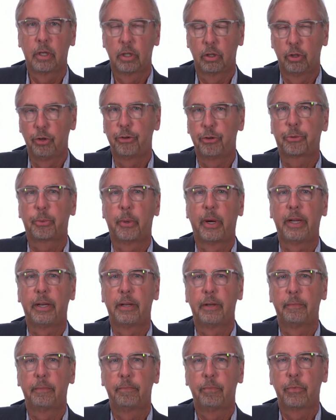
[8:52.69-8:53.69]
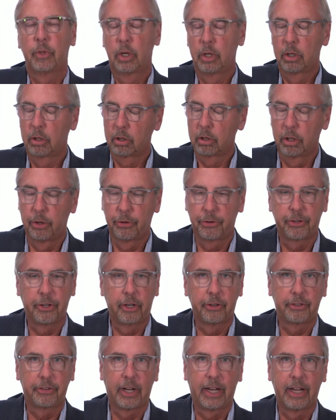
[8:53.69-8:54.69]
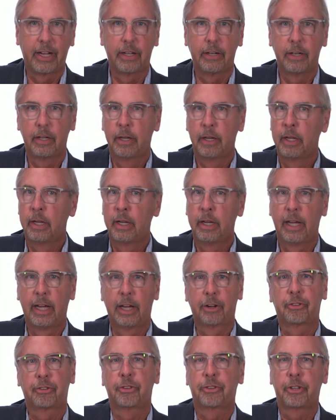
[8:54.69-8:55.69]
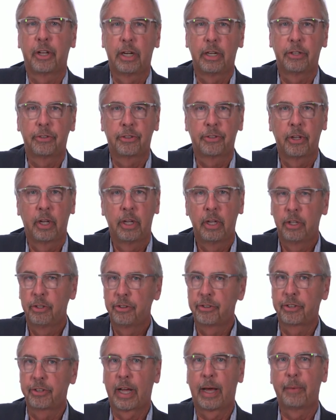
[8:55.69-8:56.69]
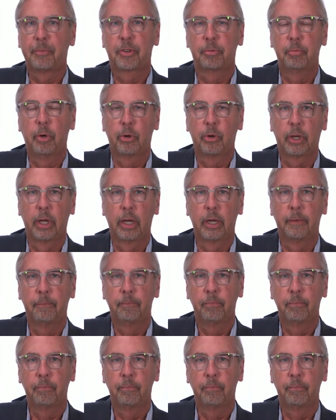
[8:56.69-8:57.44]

Lose weight, low salt diet, exercise, stop smoking.